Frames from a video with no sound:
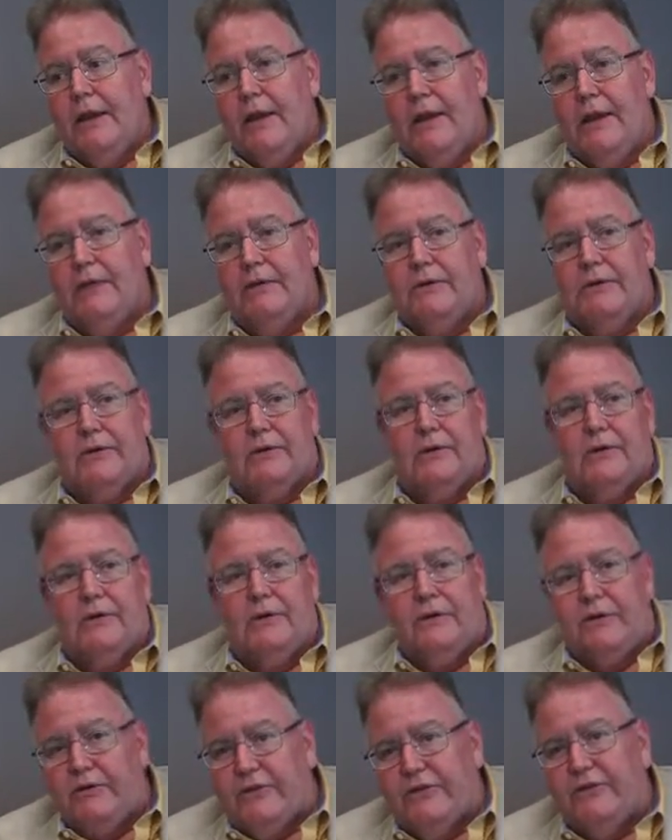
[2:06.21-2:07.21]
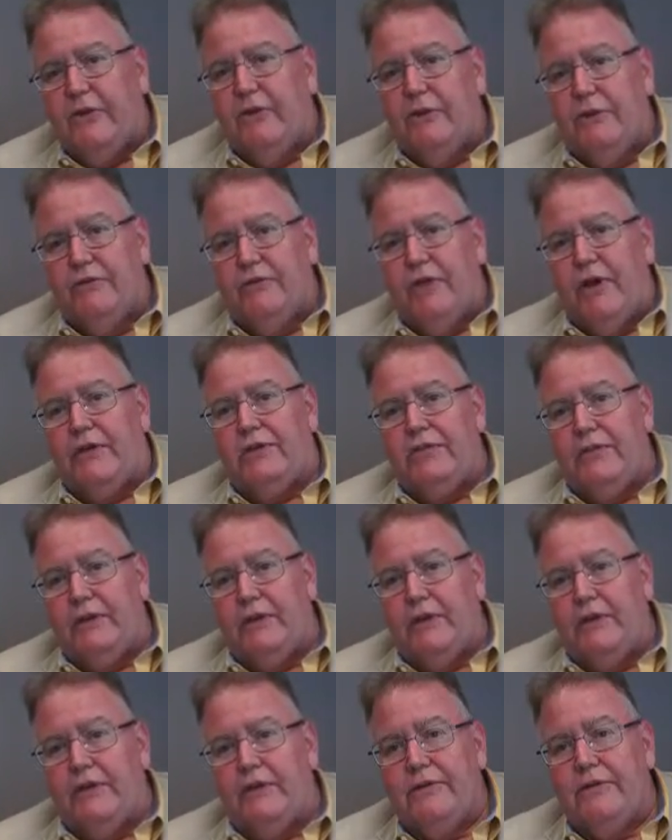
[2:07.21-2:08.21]
And they're still
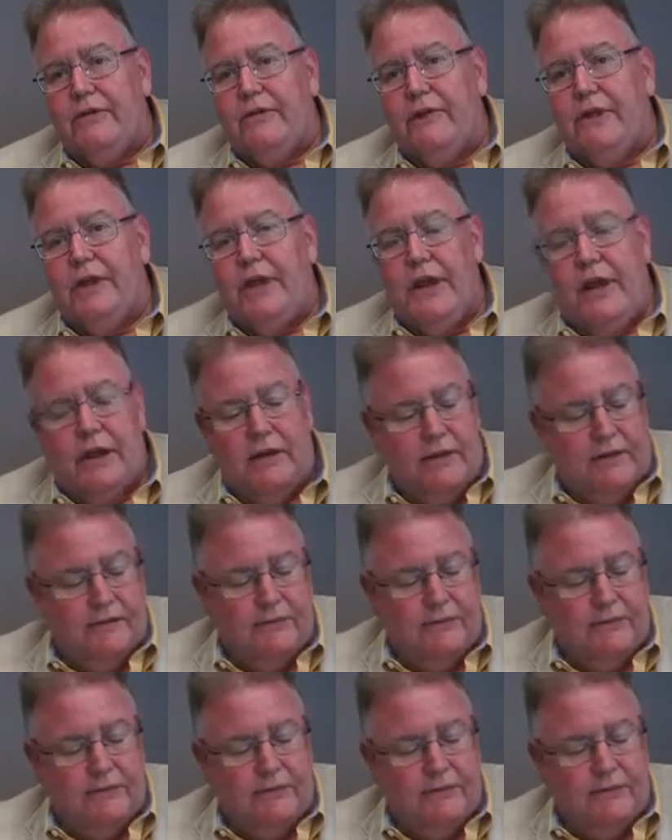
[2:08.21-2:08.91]
invested in the city of Canton.